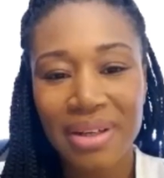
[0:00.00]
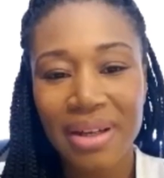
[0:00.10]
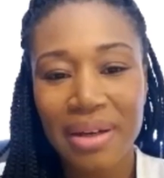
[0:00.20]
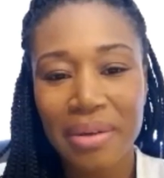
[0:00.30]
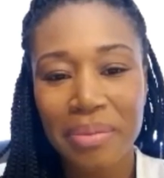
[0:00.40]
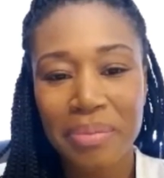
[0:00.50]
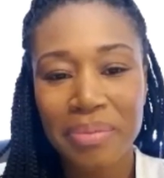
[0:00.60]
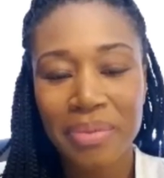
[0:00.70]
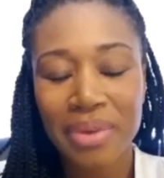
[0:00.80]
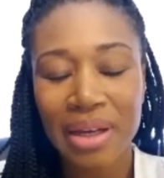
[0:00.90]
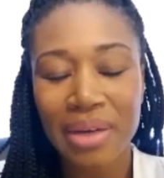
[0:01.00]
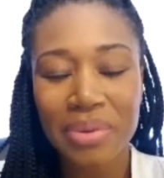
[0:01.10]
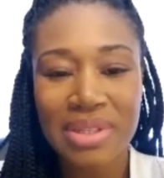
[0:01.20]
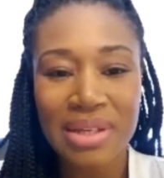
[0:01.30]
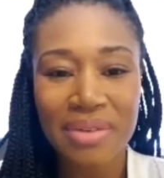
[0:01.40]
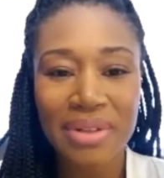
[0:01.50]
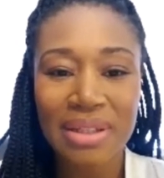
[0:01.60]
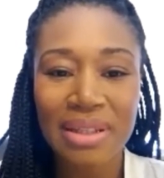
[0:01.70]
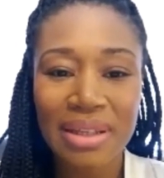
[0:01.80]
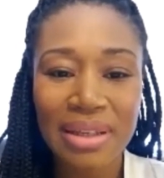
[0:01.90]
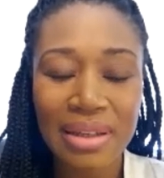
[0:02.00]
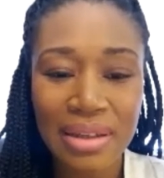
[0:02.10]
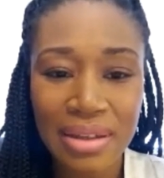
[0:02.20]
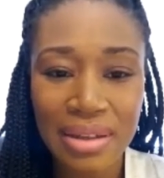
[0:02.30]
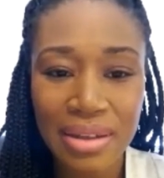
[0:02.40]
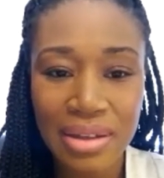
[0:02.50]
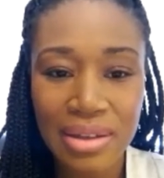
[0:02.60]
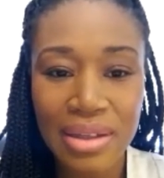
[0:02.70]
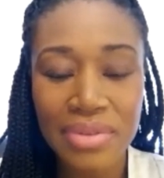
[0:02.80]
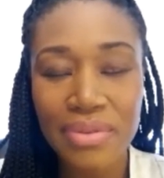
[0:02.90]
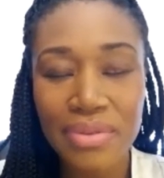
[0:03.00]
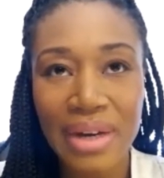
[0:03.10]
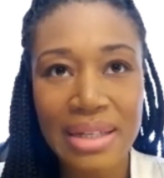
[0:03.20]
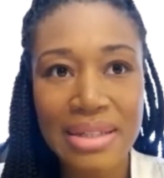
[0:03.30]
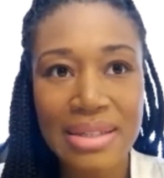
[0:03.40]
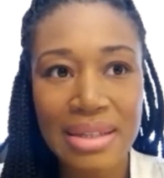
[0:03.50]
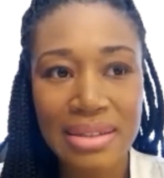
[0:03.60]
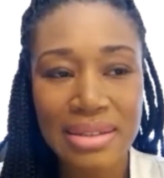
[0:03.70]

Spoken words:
I would definitely give advice that,